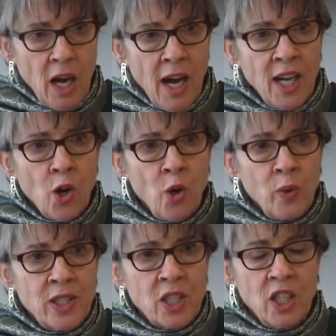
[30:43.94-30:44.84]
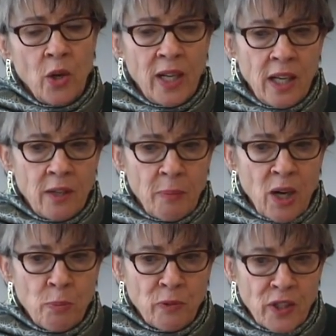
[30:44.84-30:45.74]
I always,
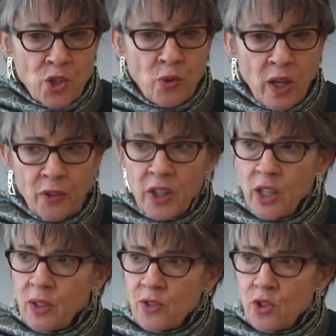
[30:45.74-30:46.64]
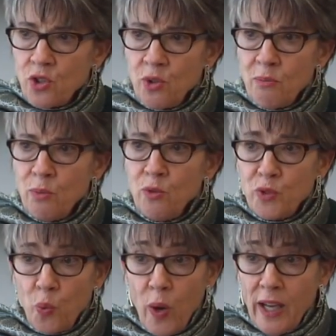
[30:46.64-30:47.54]
Paraprofessional Healthcare Institute
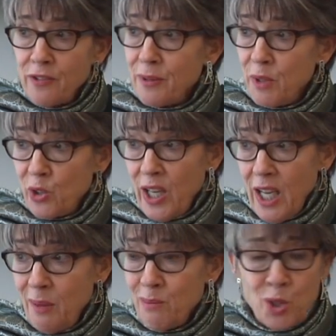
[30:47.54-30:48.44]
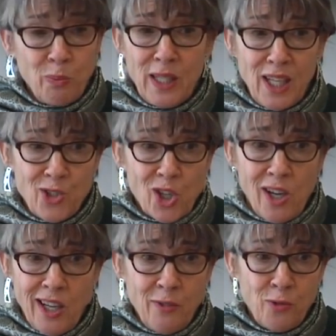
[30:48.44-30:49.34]
moved away from their name to
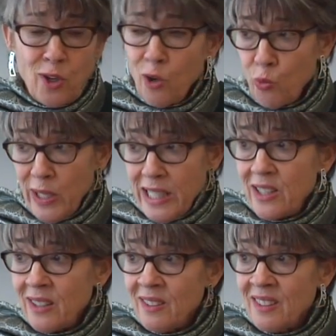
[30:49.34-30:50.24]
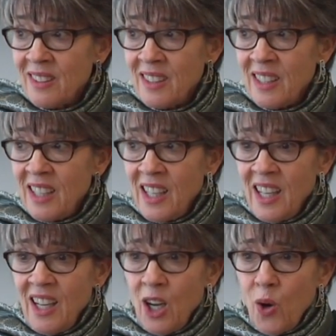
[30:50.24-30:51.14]
PHI for a reason.
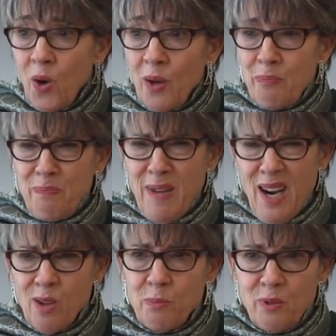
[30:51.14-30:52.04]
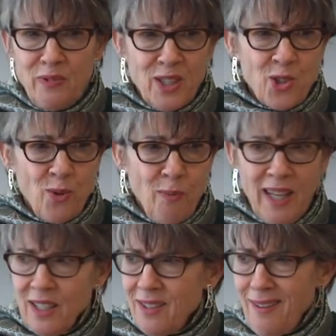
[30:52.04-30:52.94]
Paraprofessional
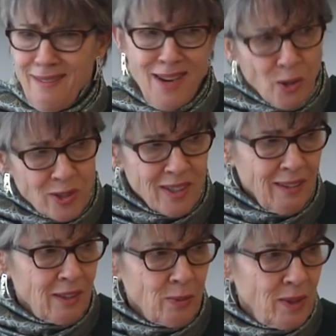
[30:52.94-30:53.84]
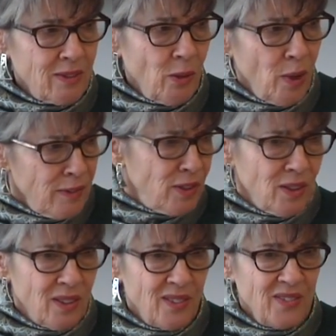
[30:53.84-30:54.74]
makes no sense
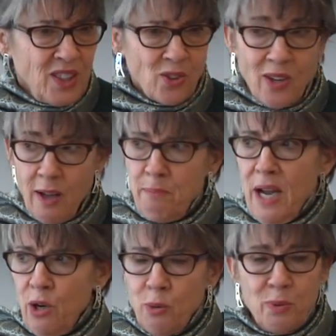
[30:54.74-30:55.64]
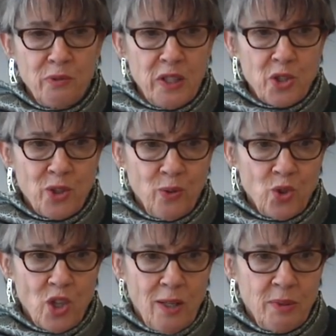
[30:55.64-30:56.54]
whatsoever. These are not paraprofessional
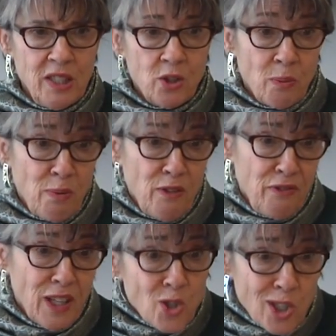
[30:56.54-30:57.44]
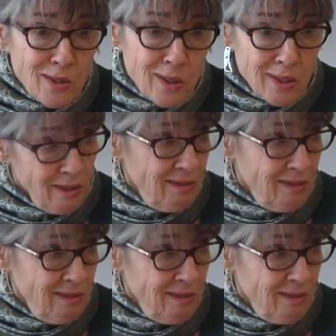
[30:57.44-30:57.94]
jobs. These are professions.